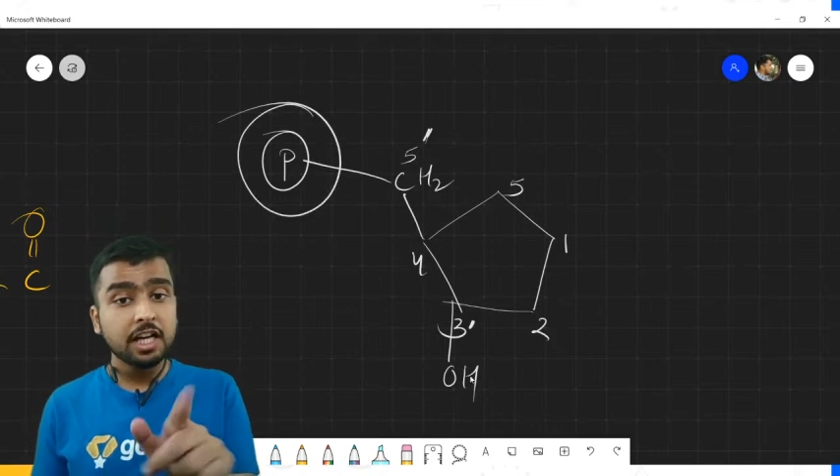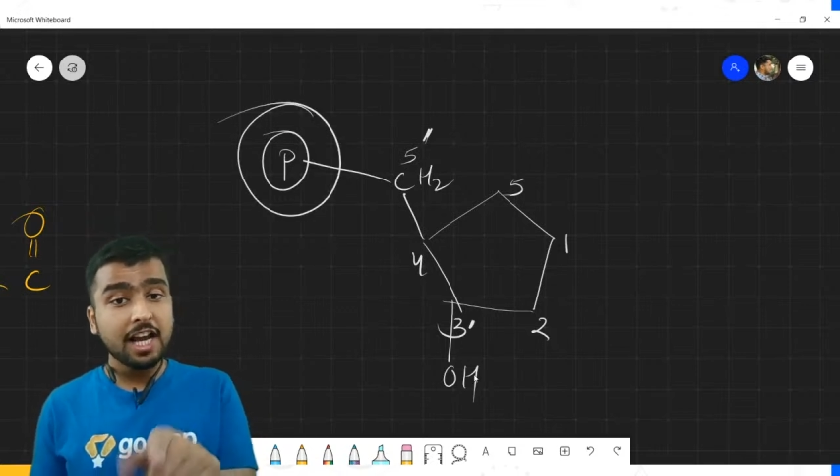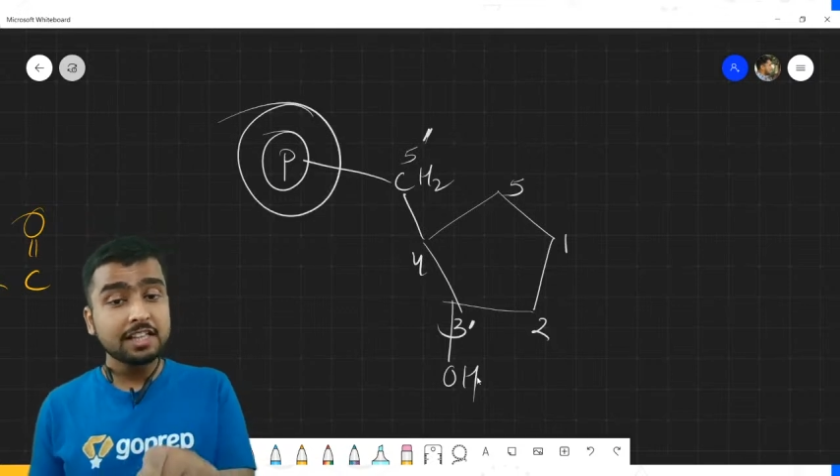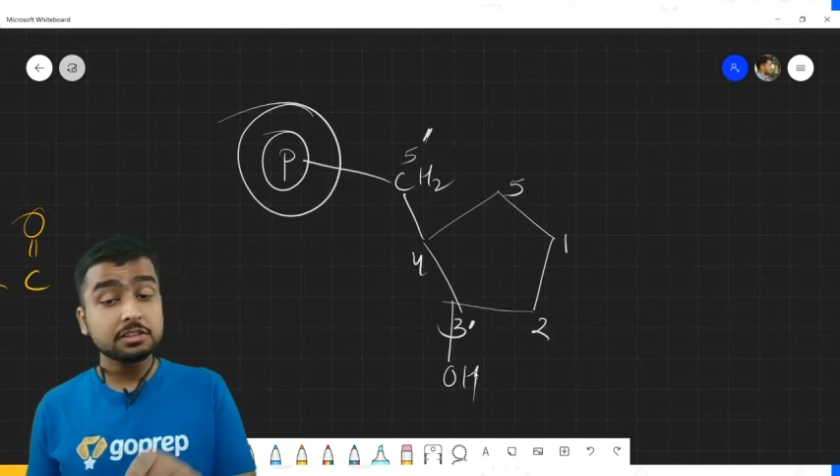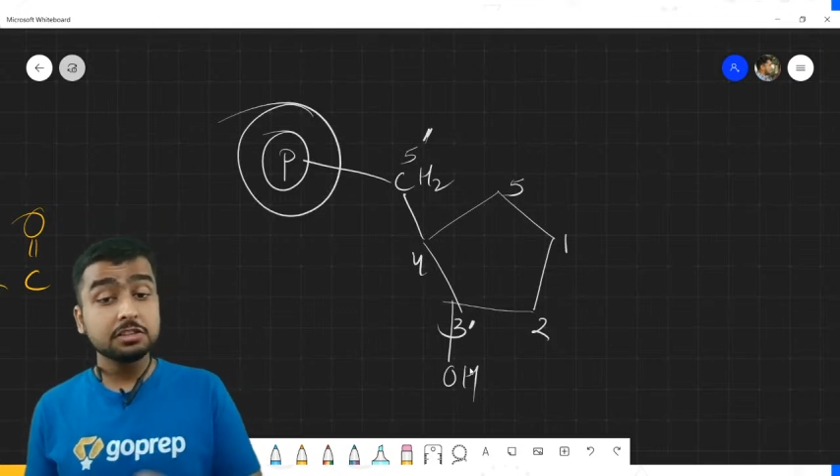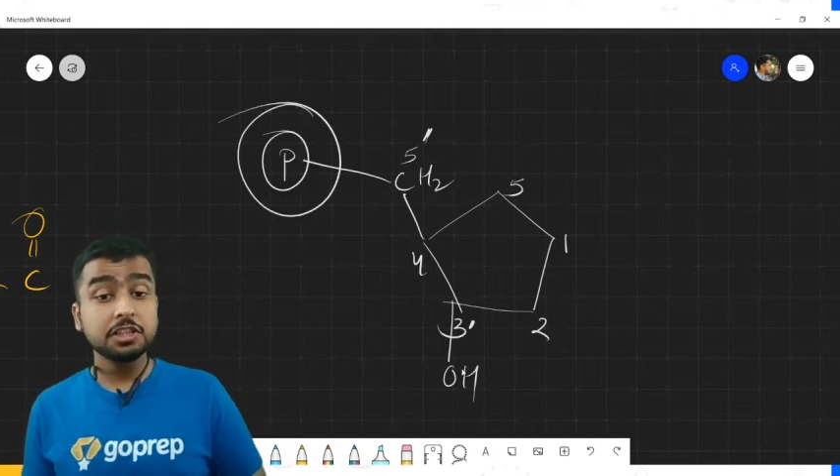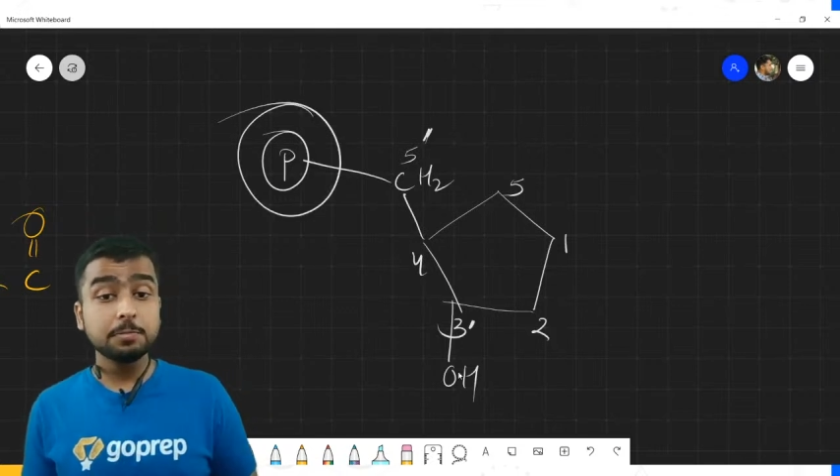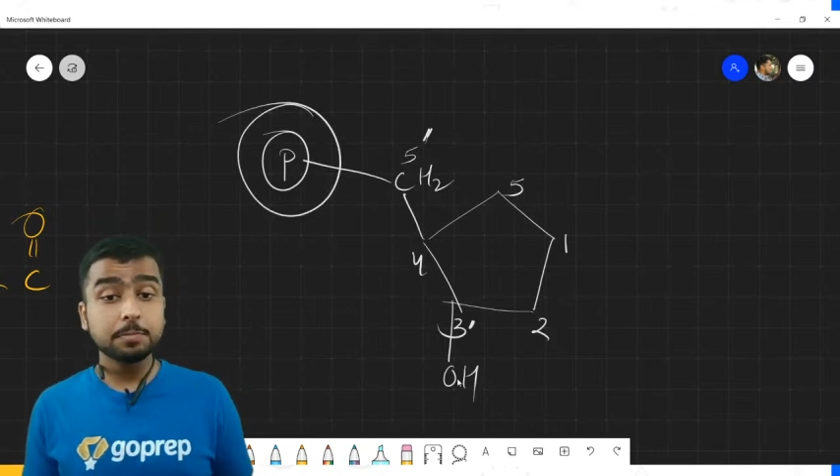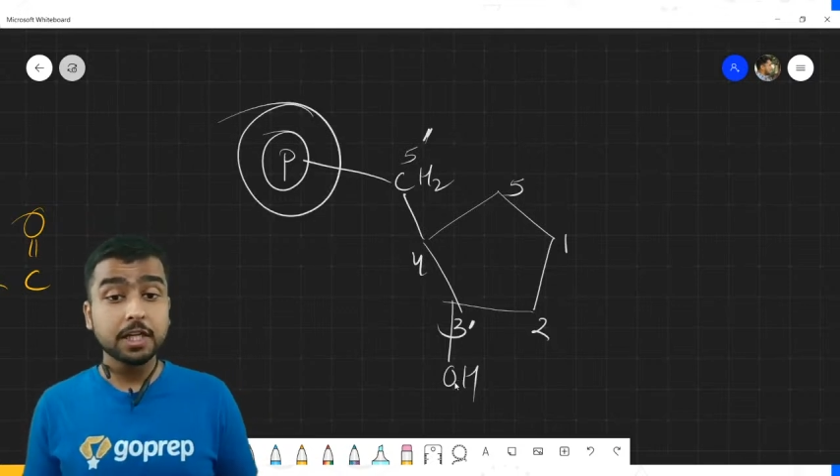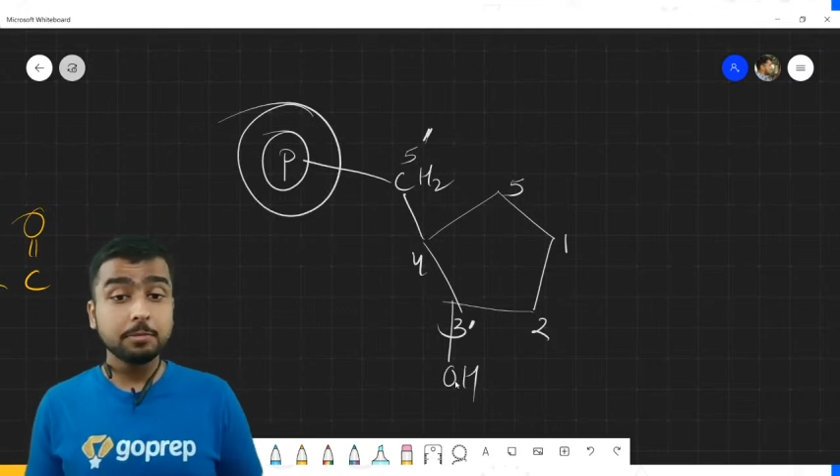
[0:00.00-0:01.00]
and the 3
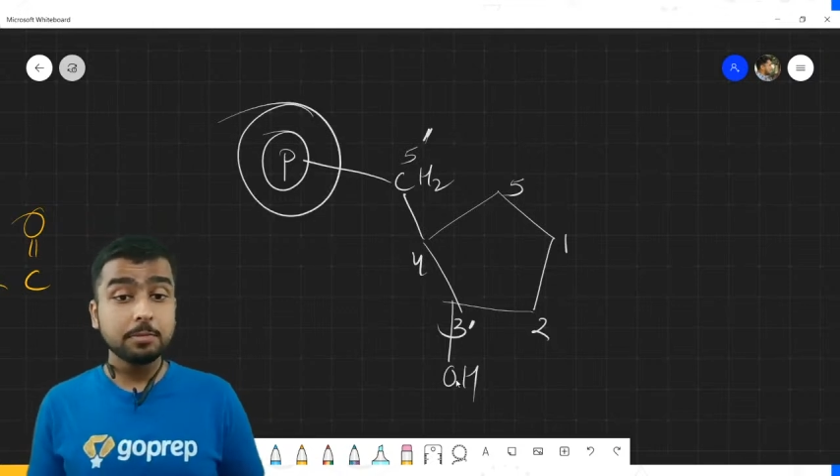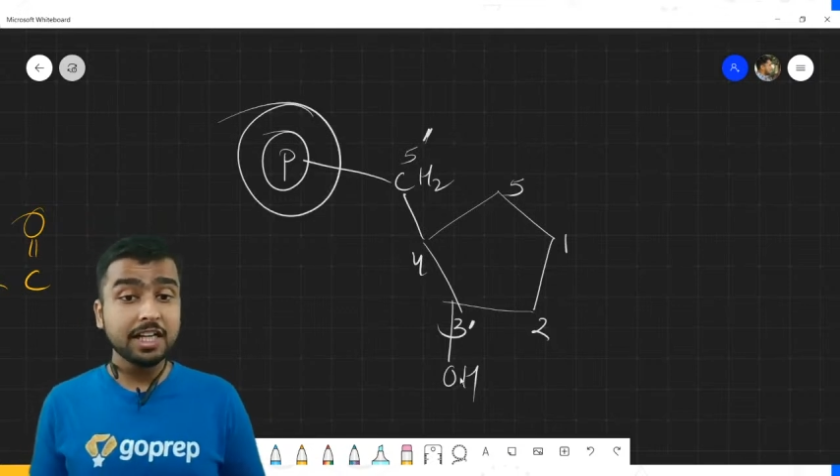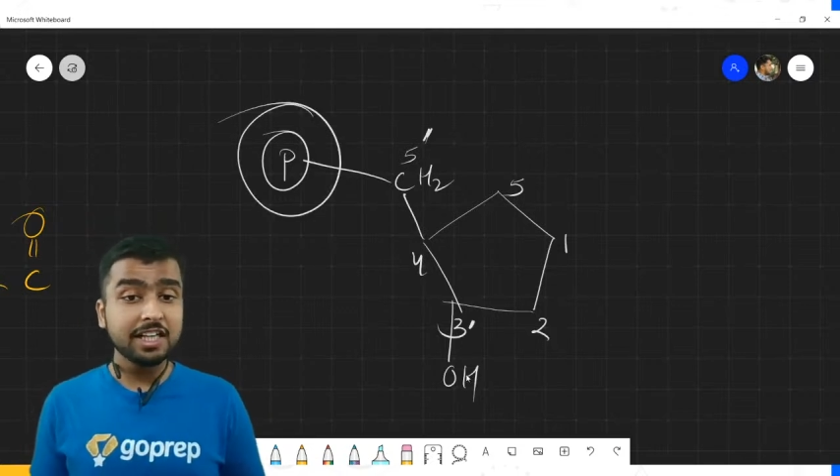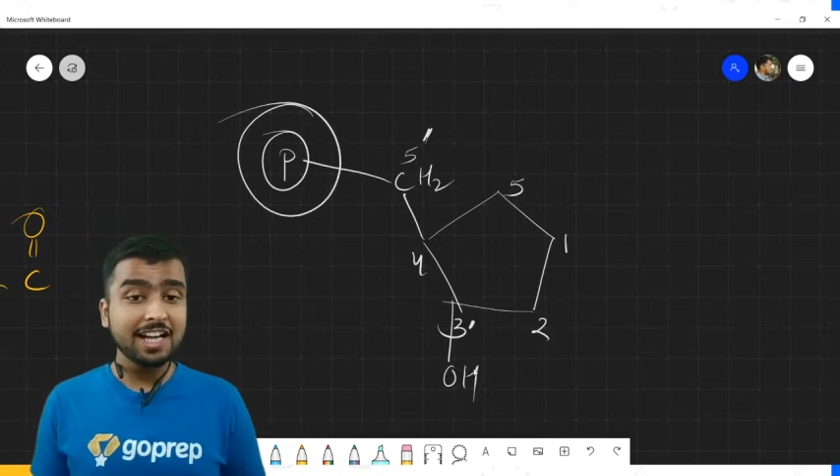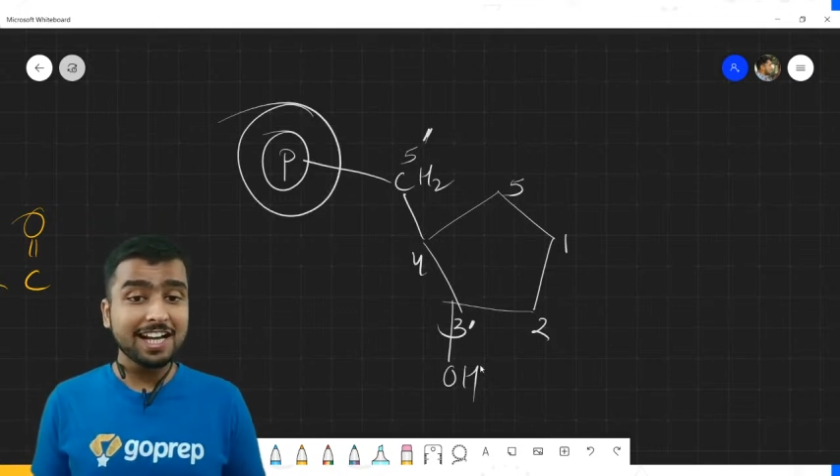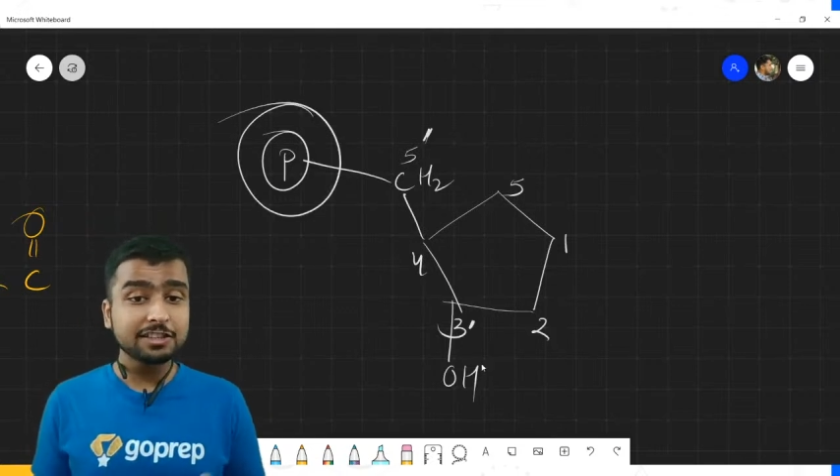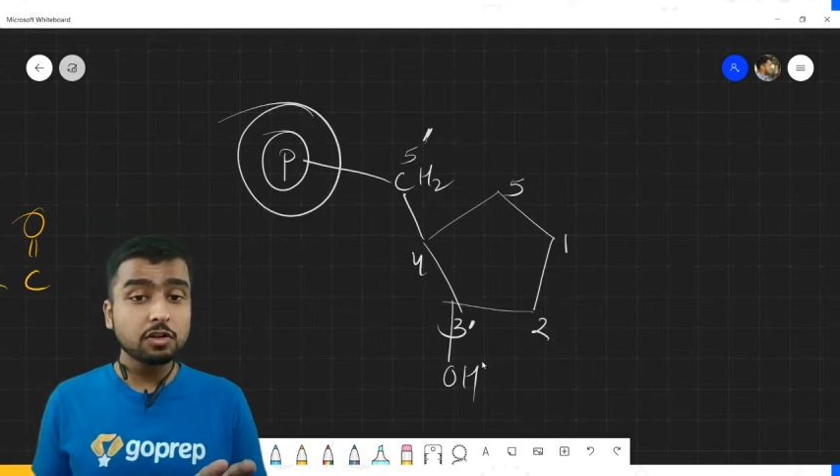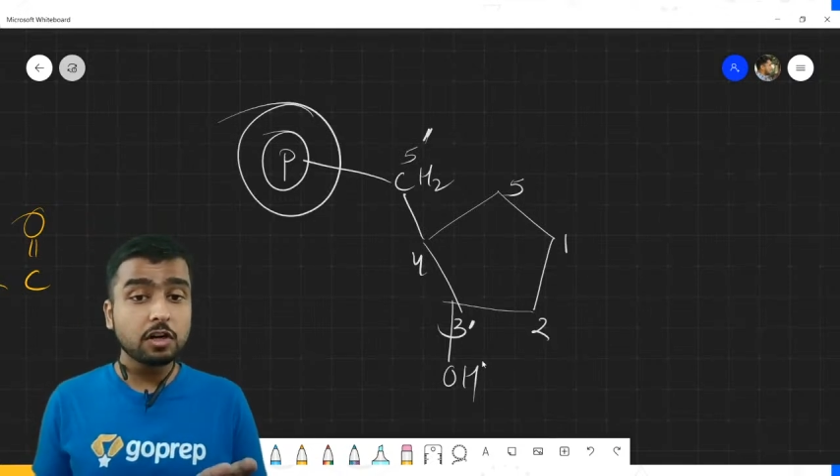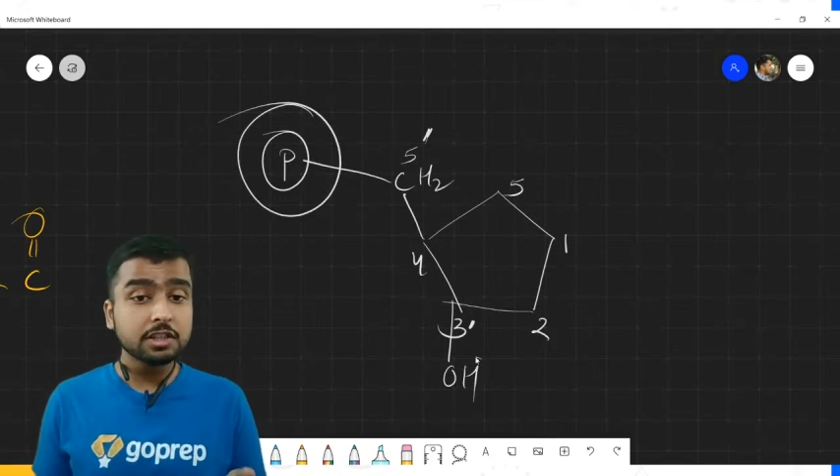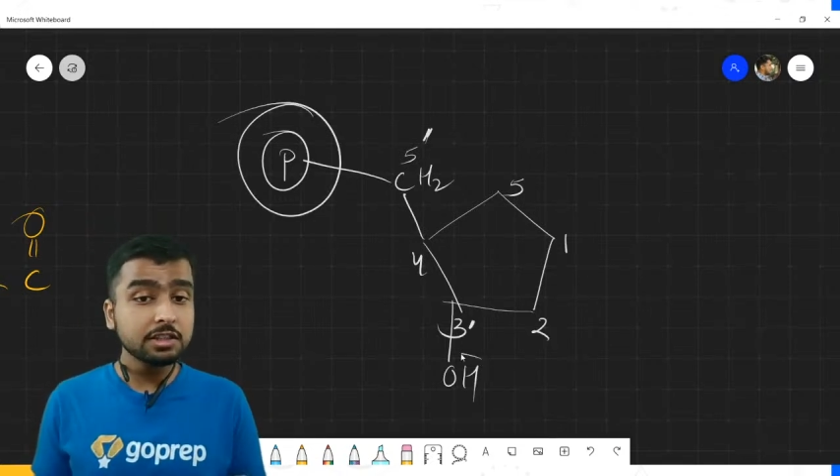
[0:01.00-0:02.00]
prime end has got